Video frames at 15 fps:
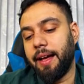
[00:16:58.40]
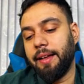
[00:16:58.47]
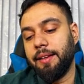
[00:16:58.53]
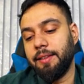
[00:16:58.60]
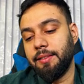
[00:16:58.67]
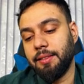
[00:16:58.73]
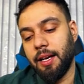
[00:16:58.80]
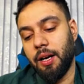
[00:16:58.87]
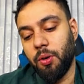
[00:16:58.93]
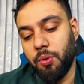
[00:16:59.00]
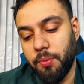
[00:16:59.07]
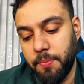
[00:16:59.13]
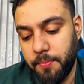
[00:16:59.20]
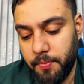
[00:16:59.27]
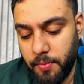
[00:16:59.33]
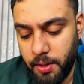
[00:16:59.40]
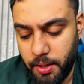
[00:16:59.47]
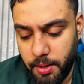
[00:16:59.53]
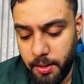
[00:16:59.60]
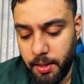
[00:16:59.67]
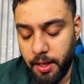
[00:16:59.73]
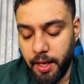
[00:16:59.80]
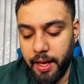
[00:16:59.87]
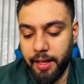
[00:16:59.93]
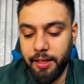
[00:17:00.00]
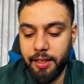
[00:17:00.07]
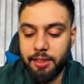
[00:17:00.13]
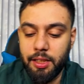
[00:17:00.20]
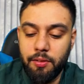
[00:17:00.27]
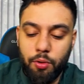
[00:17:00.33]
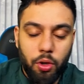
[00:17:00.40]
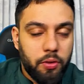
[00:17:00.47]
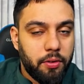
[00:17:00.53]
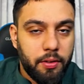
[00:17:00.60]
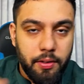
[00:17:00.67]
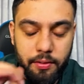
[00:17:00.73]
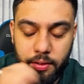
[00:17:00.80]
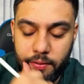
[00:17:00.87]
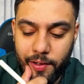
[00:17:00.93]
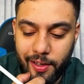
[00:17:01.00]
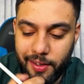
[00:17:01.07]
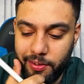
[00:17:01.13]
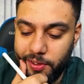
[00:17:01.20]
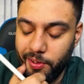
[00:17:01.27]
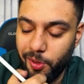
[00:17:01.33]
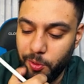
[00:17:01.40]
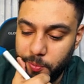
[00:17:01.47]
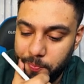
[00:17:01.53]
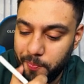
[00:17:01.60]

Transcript: Now, initial velocity is given as 0.